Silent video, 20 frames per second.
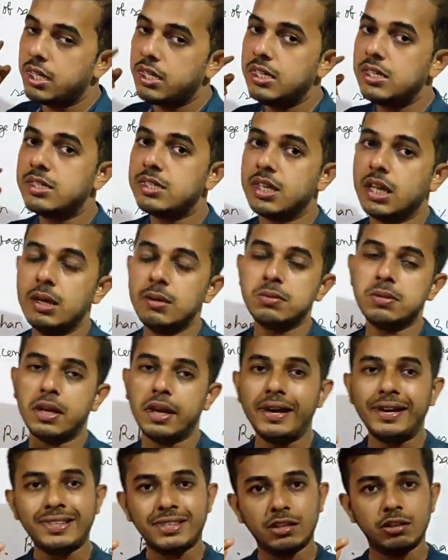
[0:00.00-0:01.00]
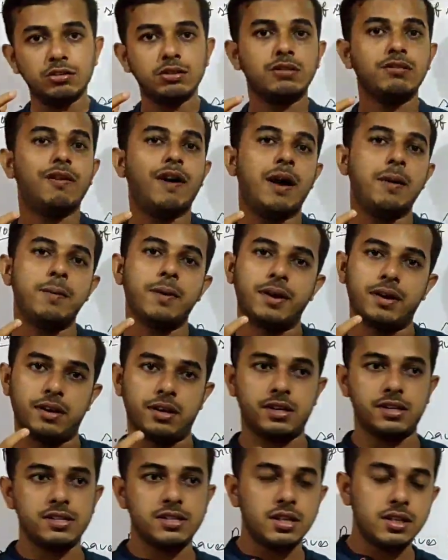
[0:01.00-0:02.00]
he saves
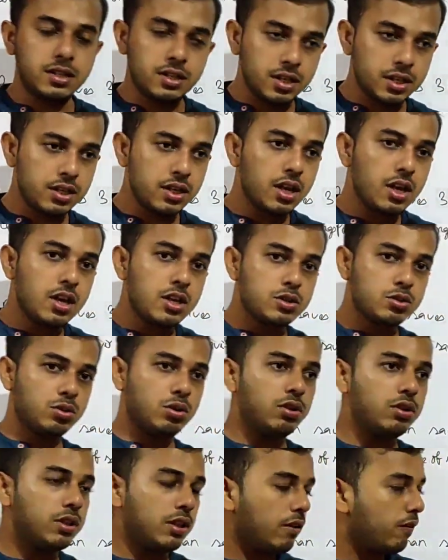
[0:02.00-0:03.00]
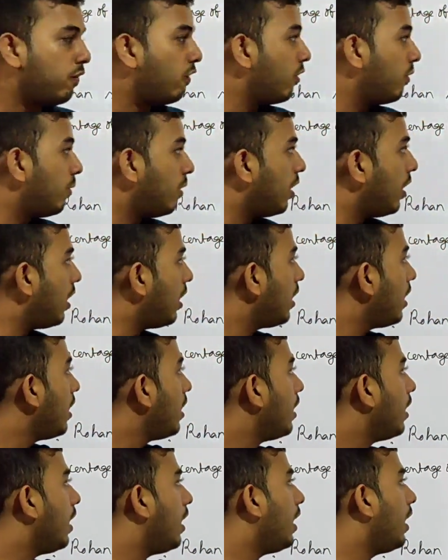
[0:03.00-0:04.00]
8500, isn't it? So the formula,
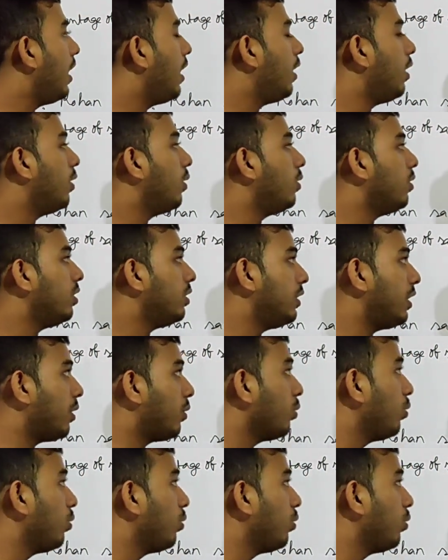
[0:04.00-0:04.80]
the